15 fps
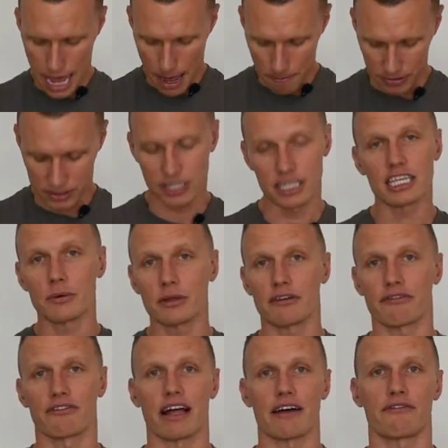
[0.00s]
and particularly when
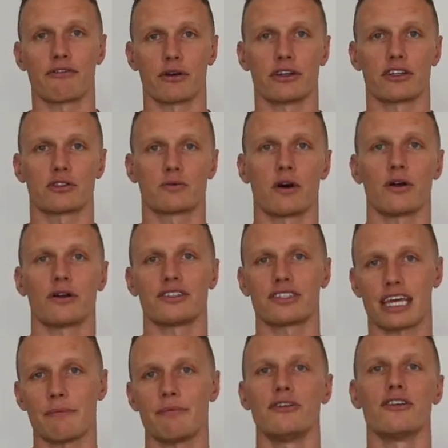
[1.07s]
you're flat-footed as well, it
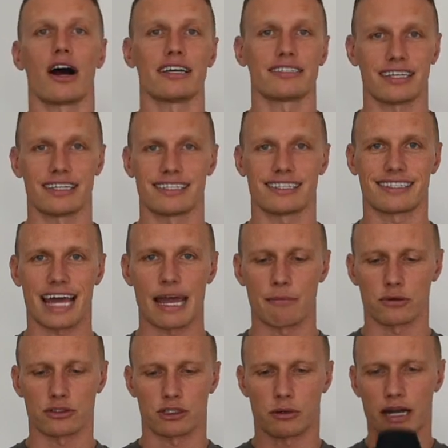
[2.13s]
just keeps you nice and
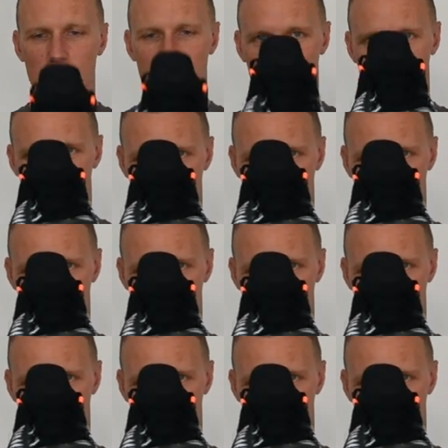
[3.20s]
stable. So you want to have a